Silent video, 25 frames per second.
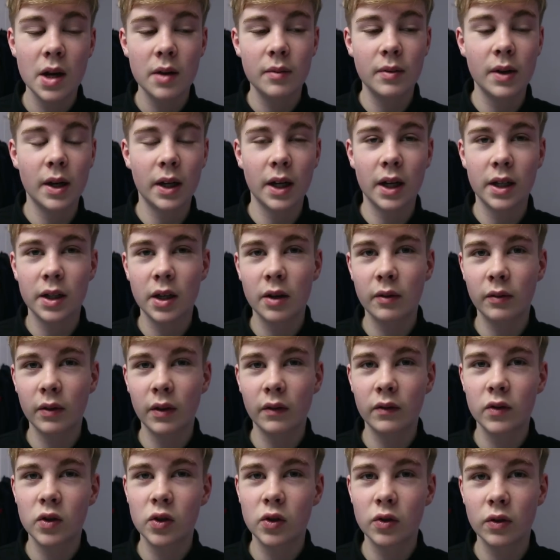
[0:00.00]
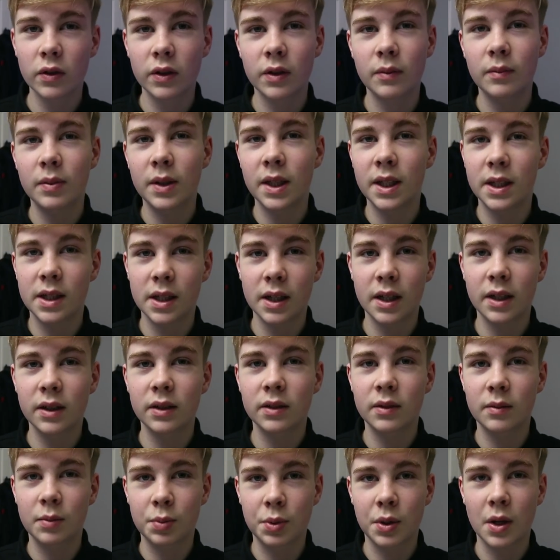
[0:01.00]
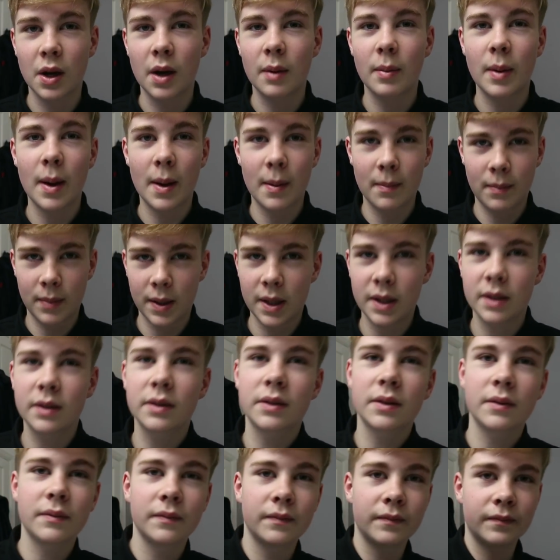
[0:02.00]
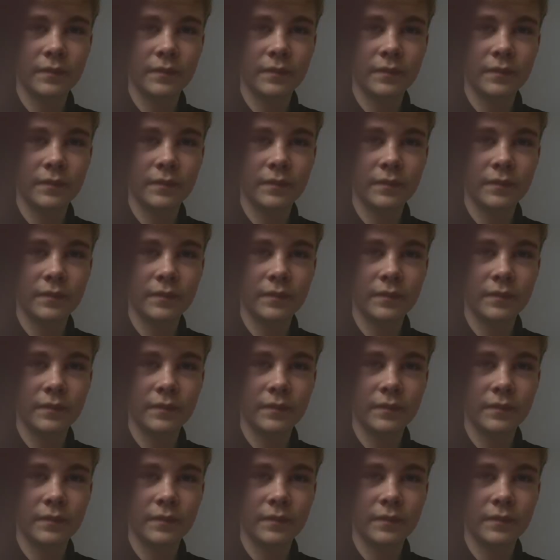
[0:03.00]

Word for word: But yeah guys, hope you have enjoyed. Please like, subscribe and peace.